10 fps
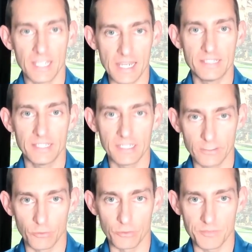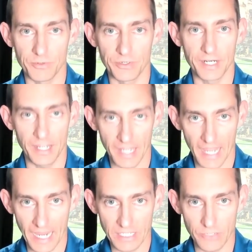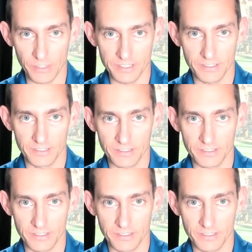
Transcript: Is this launch monitor accurate?